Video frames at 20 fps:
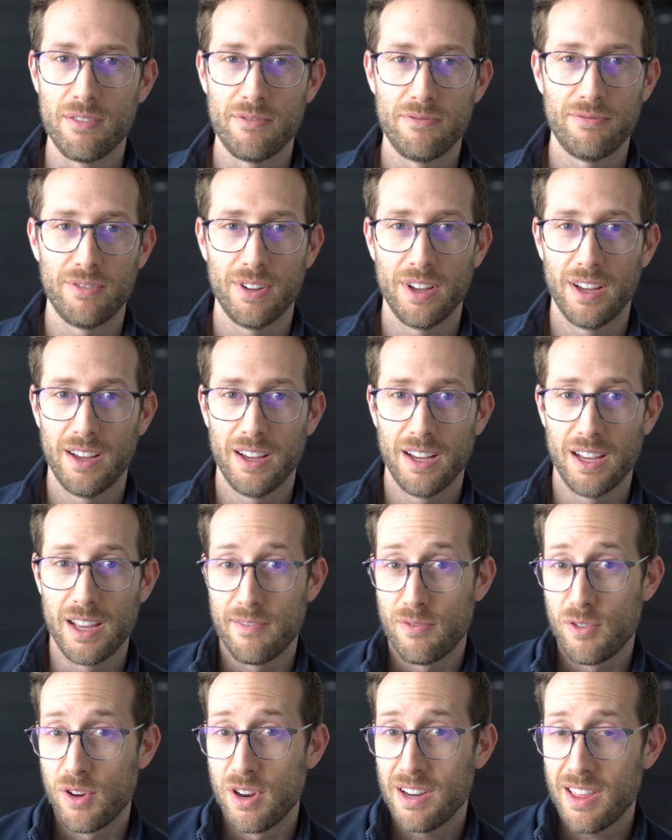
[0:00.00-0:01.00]
If uh,
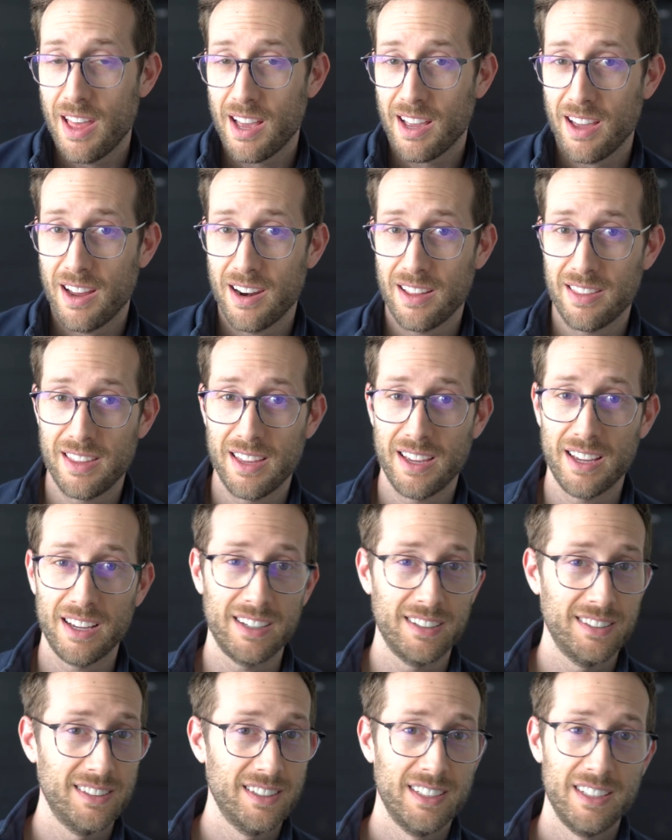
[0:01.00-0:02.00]
if you're into that kind of
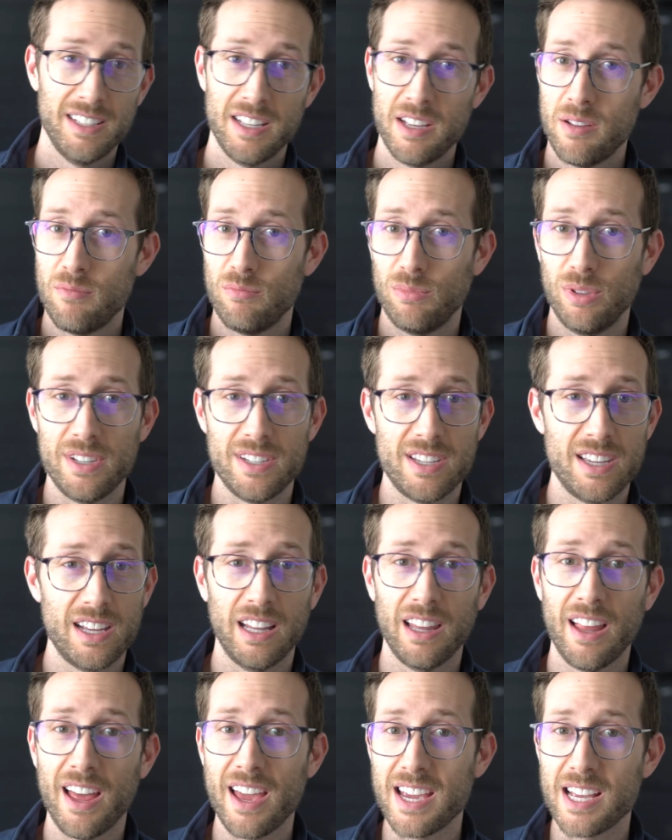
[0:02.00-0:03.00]
thing, please
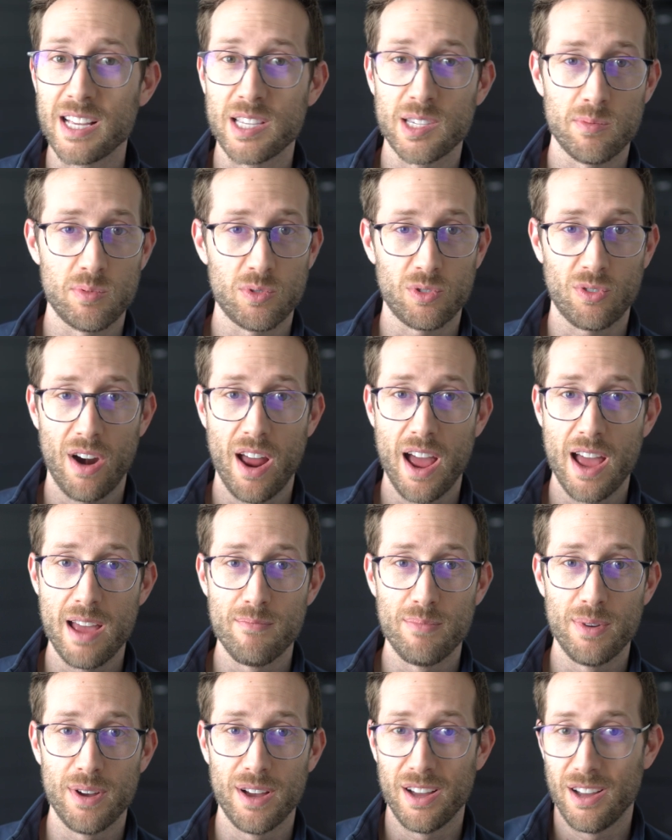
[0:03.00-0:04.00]
hit a like and
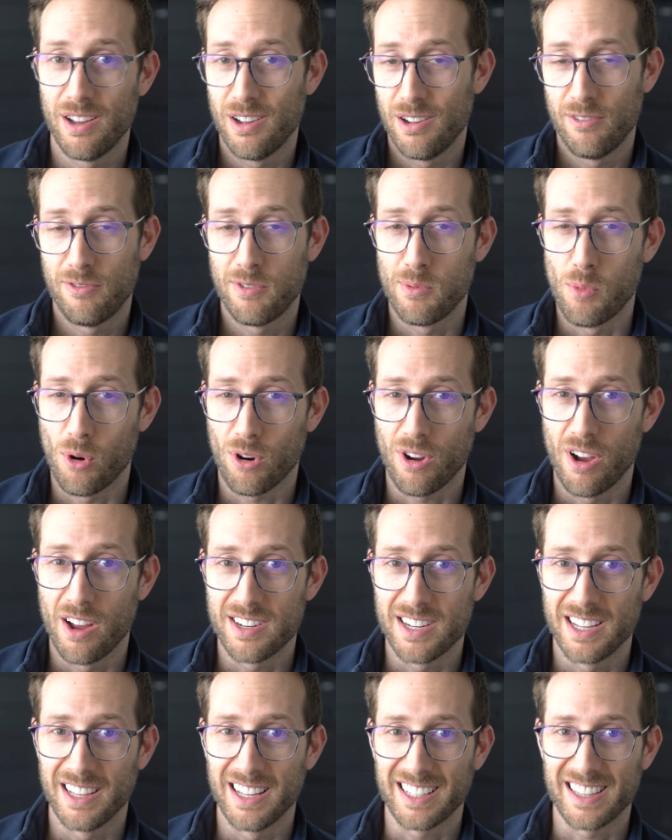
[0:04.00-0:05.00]
subscribe uh, for more
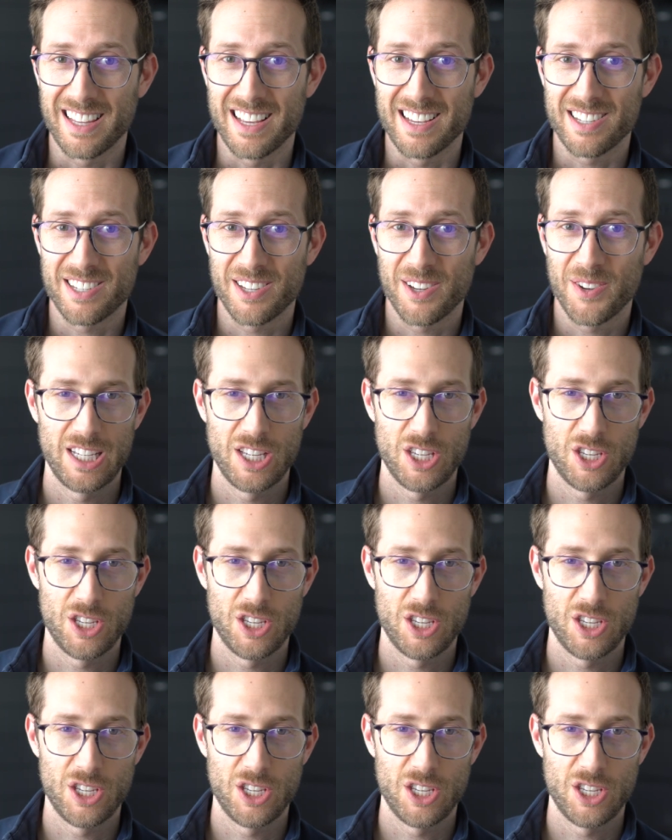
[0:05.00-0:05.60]
content like this.